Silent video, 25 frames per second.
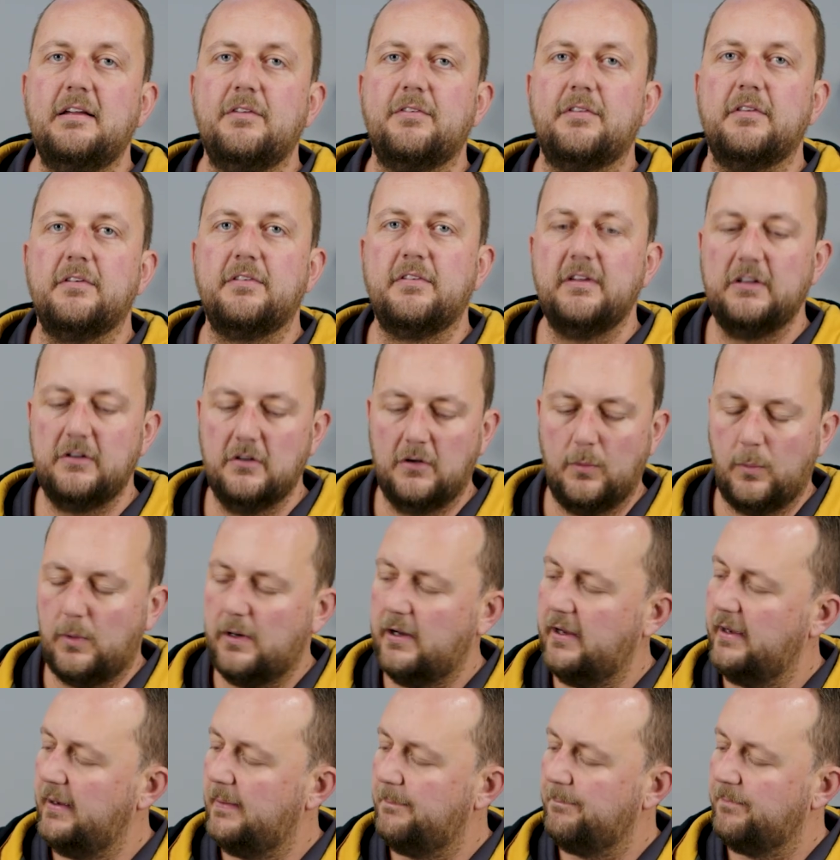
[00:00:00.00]
is the signal
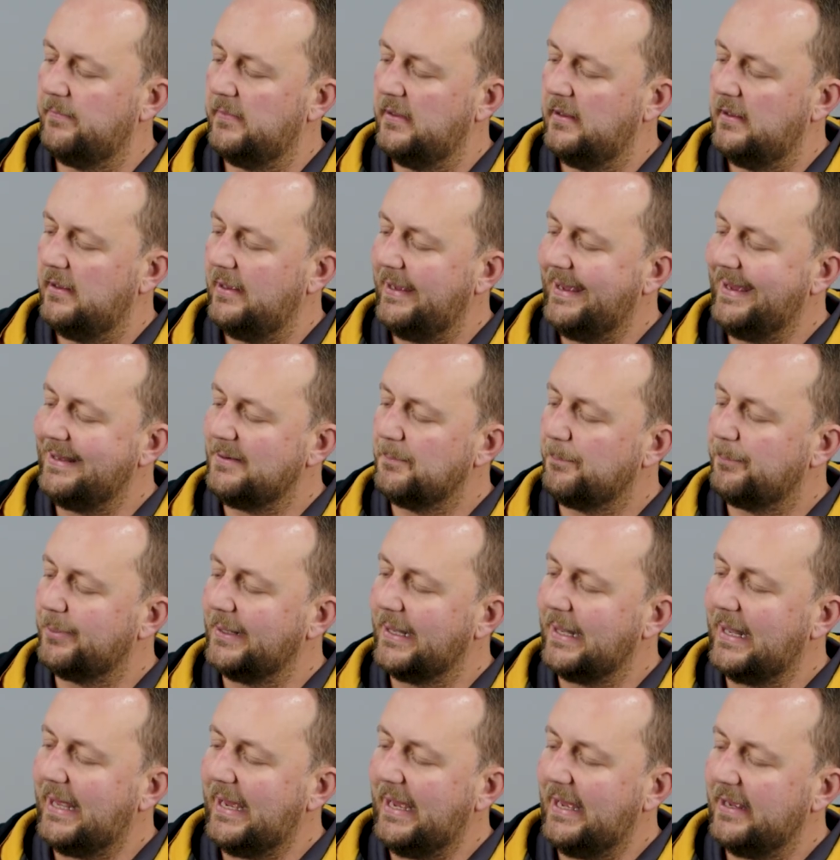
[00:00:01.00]
wire, and
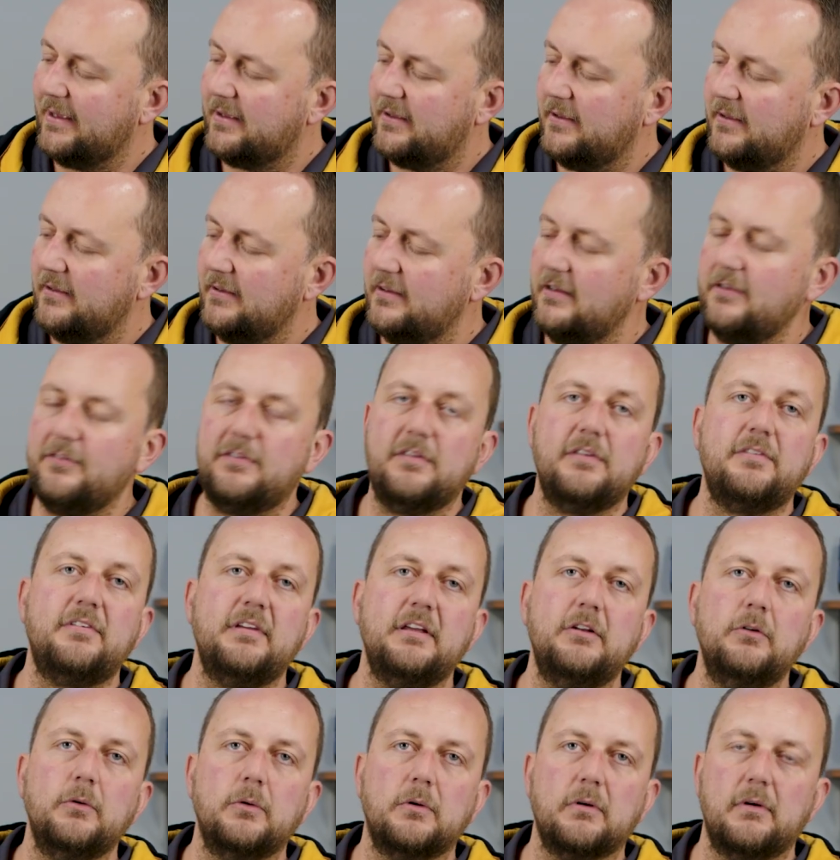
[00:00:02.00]
black is the
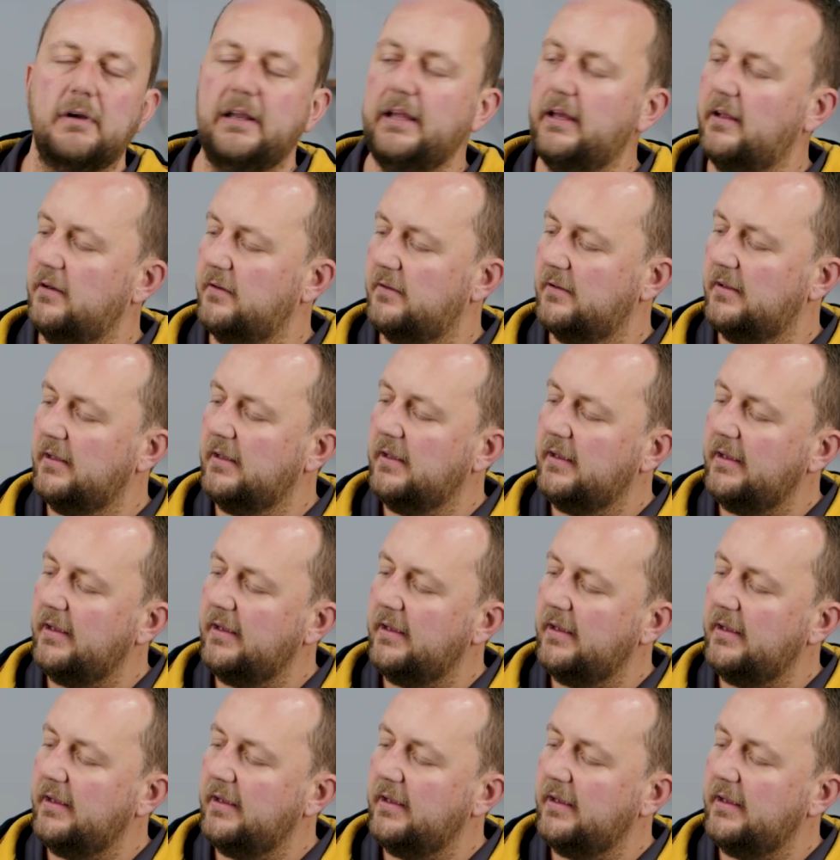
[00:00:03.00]
signal ground.